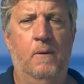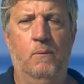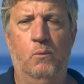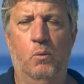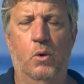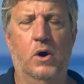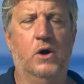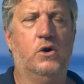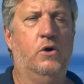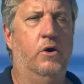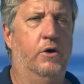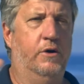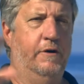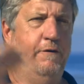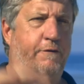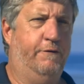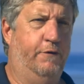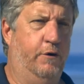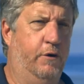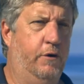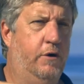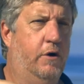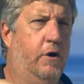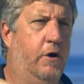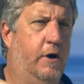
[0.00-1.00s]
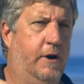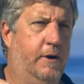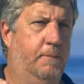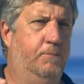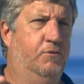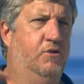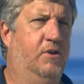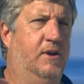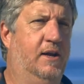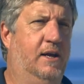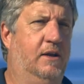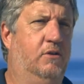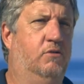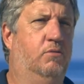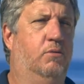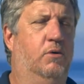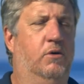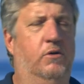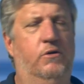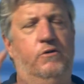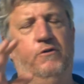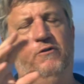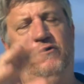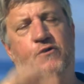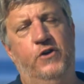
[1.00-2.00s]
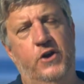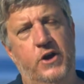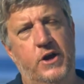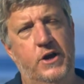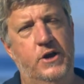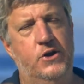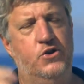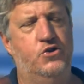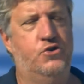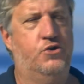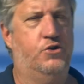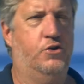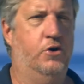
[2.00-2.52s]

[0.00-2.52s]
what kind of food items it eats, whether it's fish,